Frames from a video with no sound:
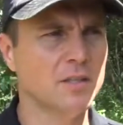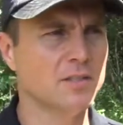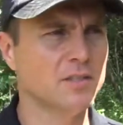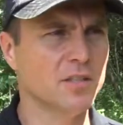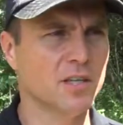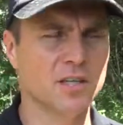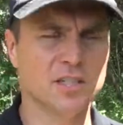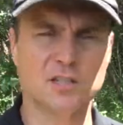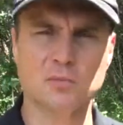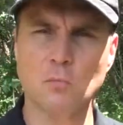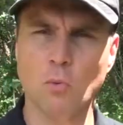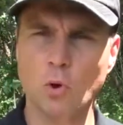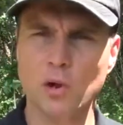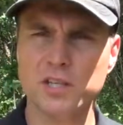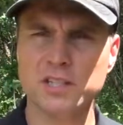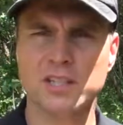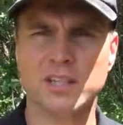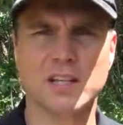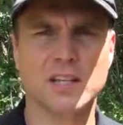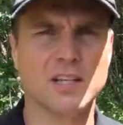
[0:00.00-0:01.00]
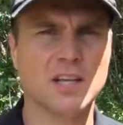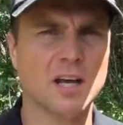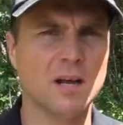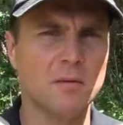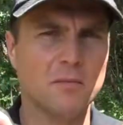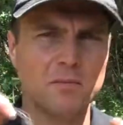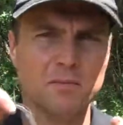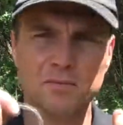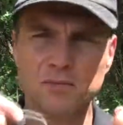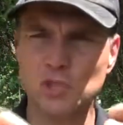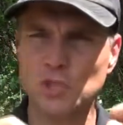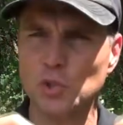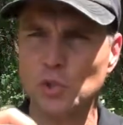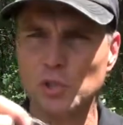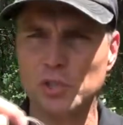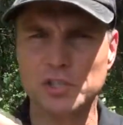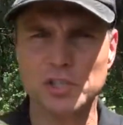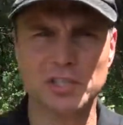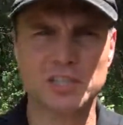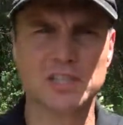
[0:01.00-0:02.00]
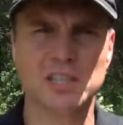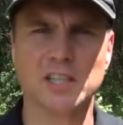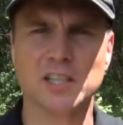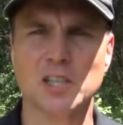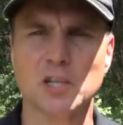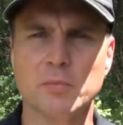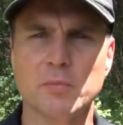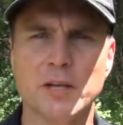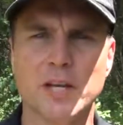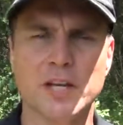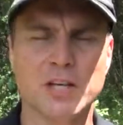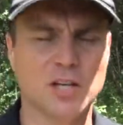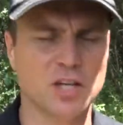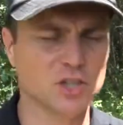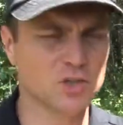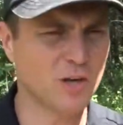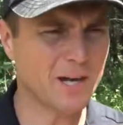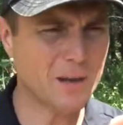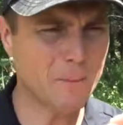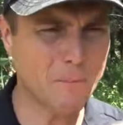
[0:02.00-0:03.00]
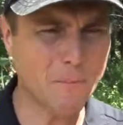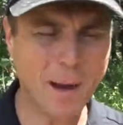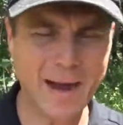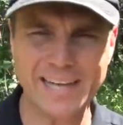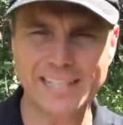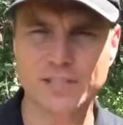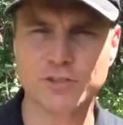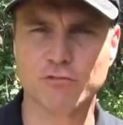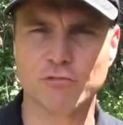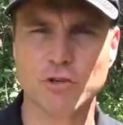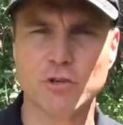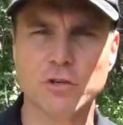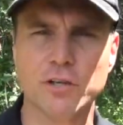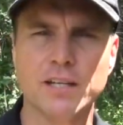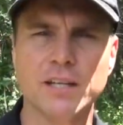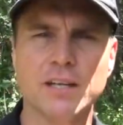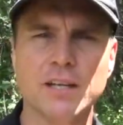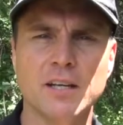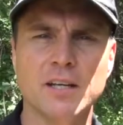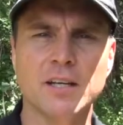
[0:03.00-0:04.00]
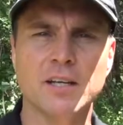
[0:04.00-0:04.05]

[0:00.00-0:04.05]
Just moisten it up, chew it just a little bit. You're not trying to bite through it.